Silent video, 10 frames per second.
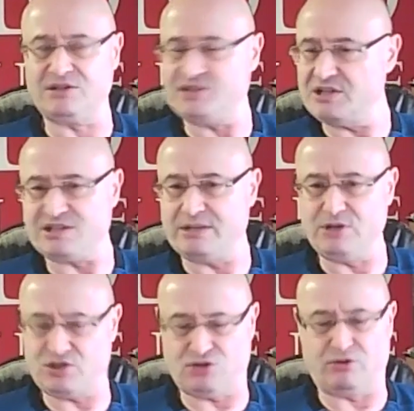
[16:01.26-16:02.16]
system
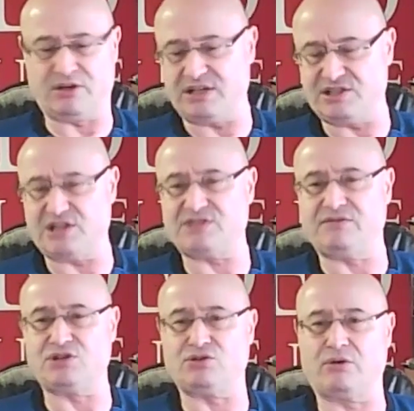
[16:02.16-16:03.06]
disorders, digestive
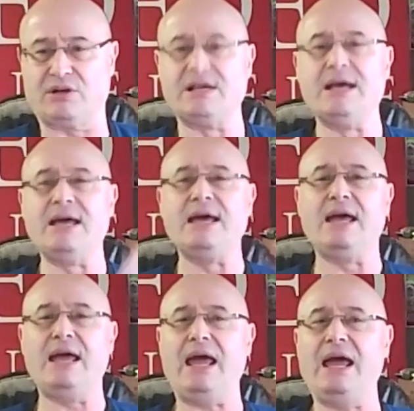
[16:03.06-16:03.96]
disorders.
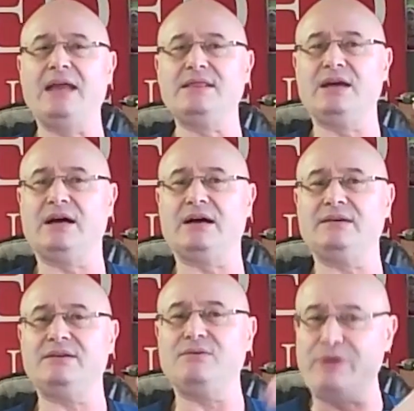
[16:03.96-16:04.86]
And uh,
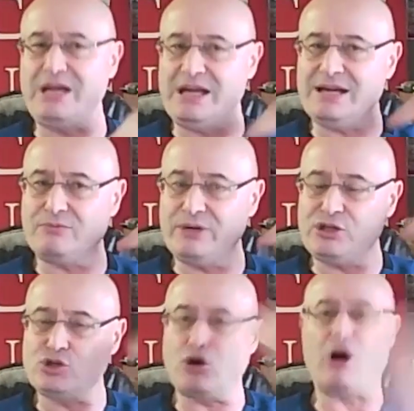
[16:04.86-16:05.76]
we, we
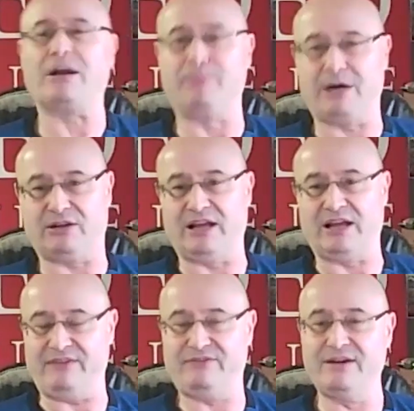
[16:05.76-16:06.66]
talk about
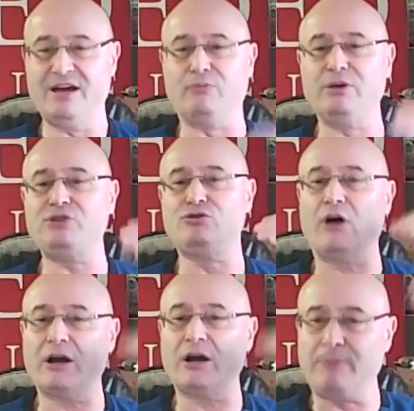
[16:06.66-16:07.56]
life. We
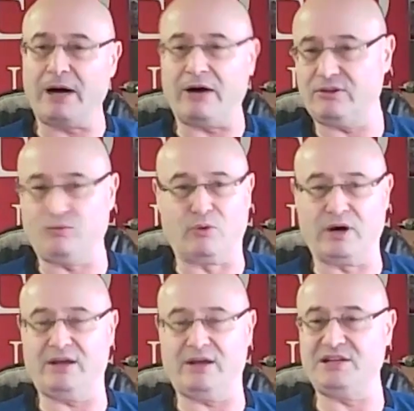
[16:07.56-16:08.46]
talk about
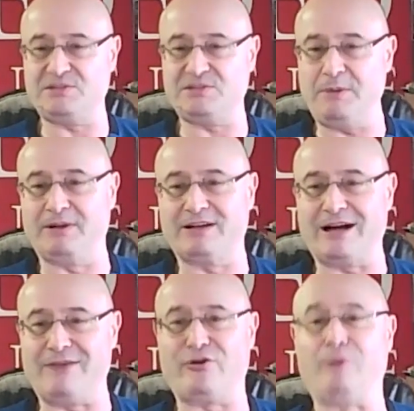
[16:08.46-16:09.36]
where these people
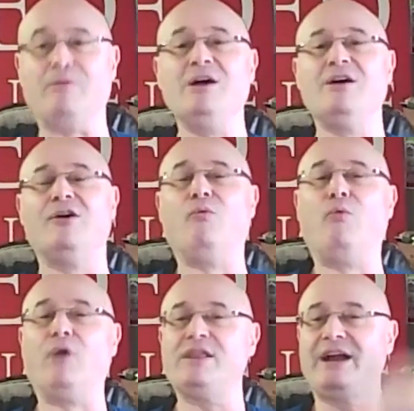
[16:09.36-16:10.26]
come from,
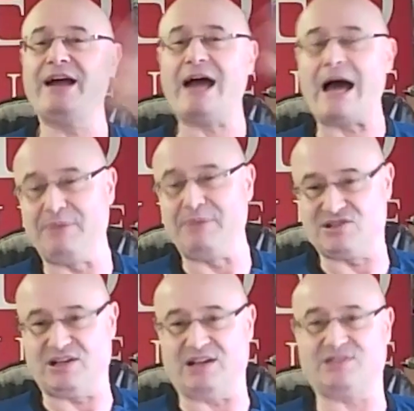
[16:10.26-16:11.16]
what their habits
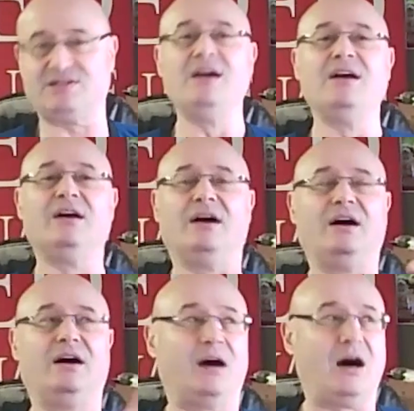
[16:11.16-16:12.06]
is,
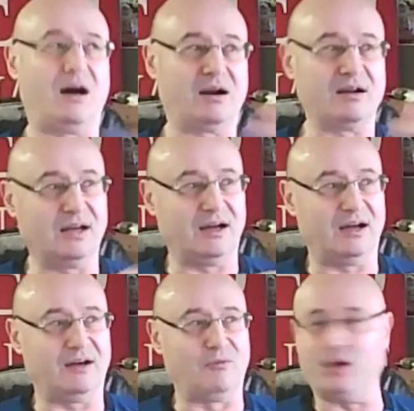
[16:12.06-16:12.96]
uh, are,
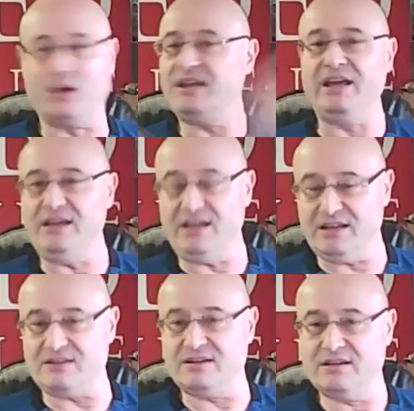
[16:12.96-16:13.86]
uh, what they eat,
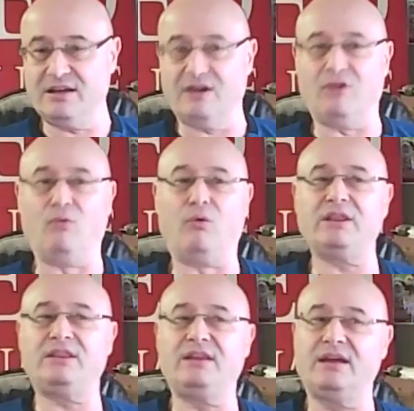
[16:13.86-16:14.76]

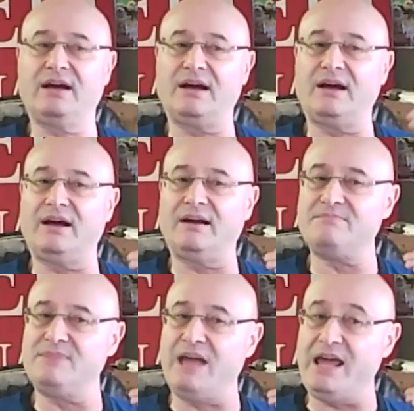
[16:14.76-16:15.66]
what uh,
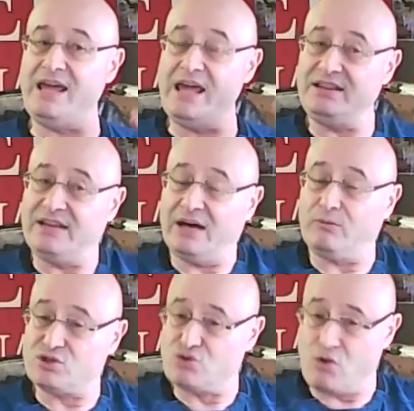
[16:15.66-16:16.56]
they ate that
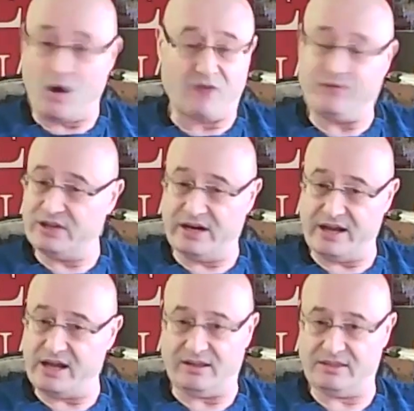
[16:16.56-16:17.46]
was wrong for their
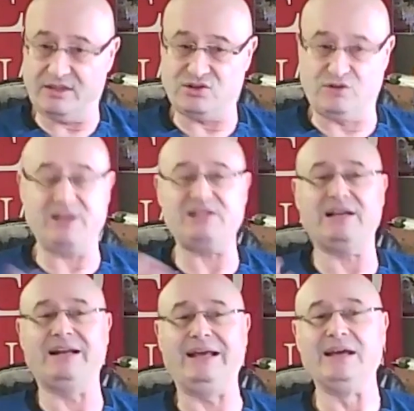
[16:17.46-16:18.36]
health. So
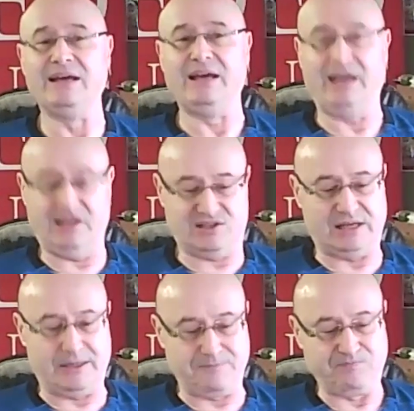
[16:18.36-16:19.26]
basically, it's
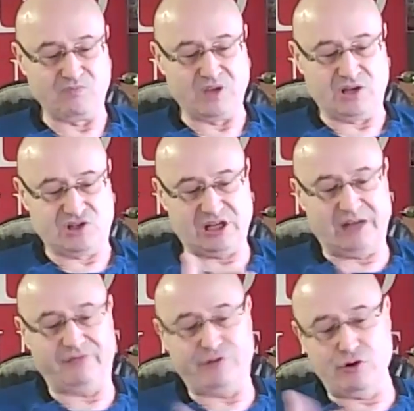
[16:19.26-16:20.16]
a
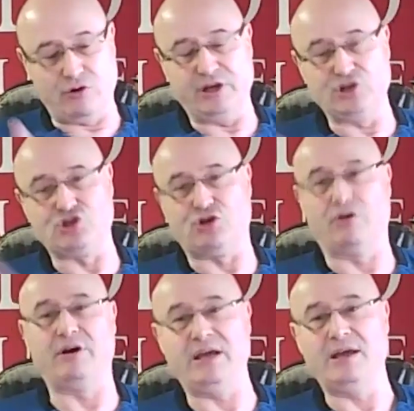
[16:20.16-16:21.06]
self-learning
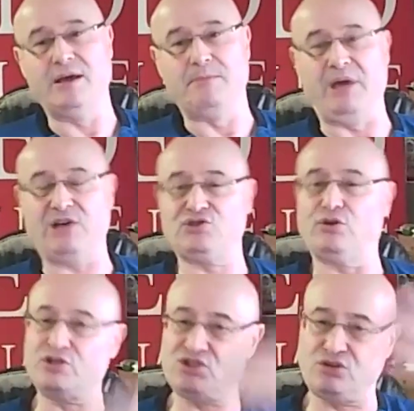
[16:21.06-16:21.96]
journey based on
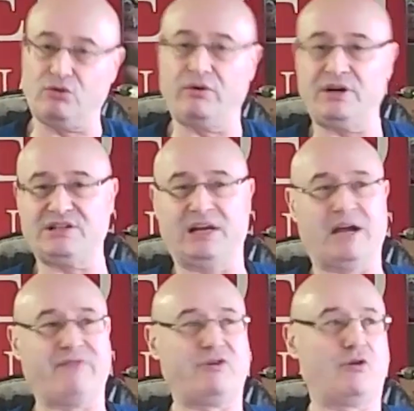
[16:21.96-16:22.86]
the stories that
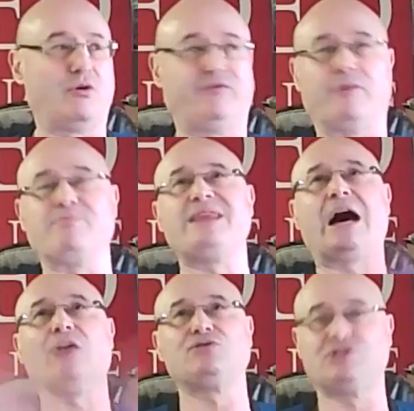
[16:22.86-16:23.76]
I've heard from
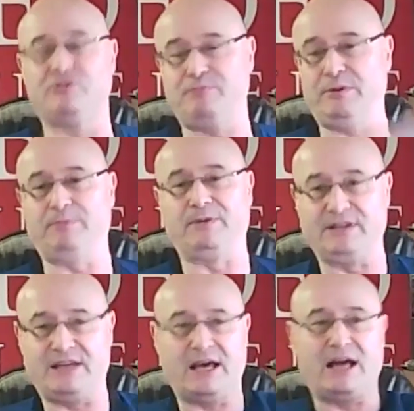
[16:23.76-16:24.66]
thousands of people in
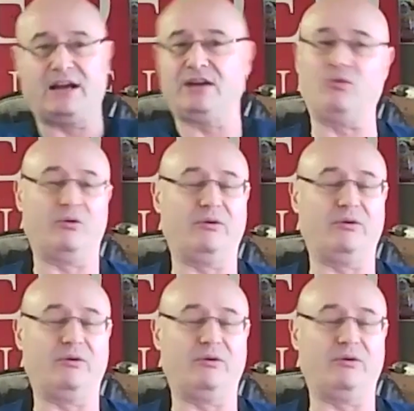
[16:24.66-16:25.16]
Canada or